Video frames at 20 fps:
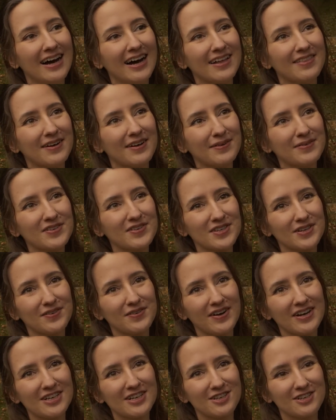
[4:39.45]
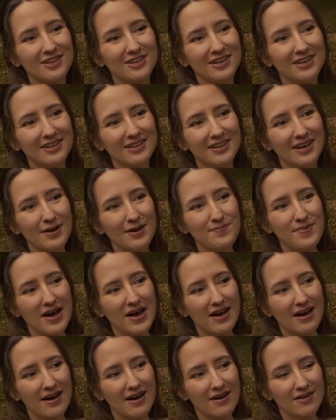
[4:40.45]
There was a question
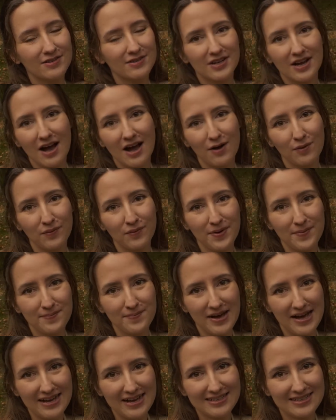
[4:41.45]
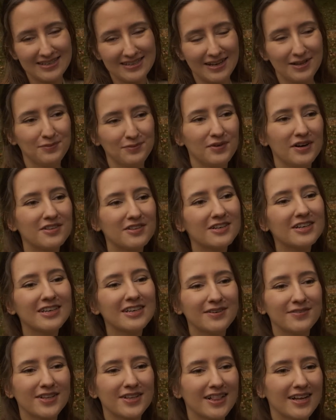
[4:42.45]
about how we met and whether
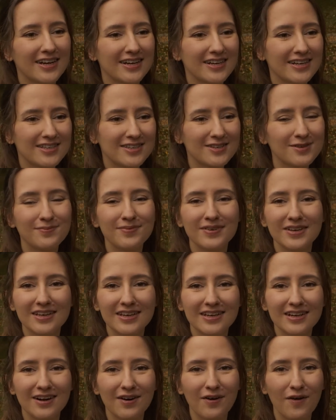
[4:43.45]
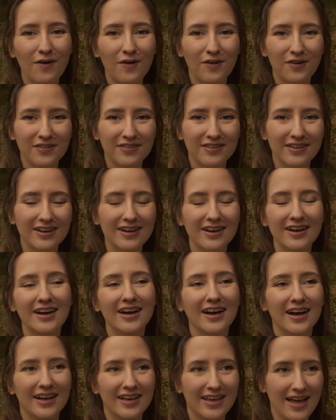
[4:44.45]
he would like to be on
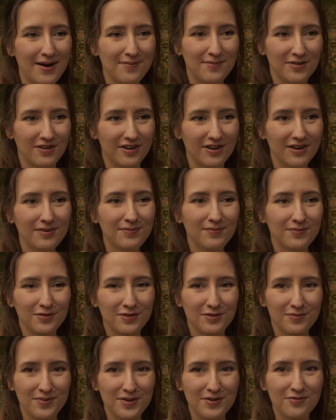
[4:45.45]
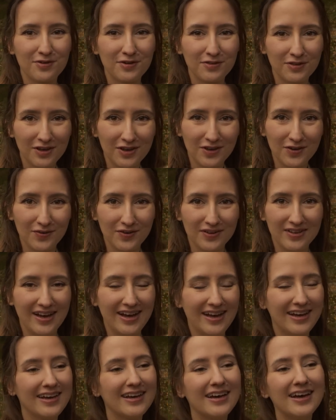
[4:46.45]
camera with me for the
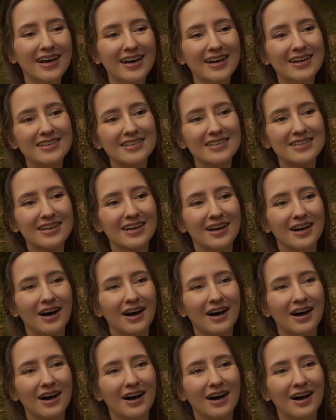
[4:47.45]
Q&A, and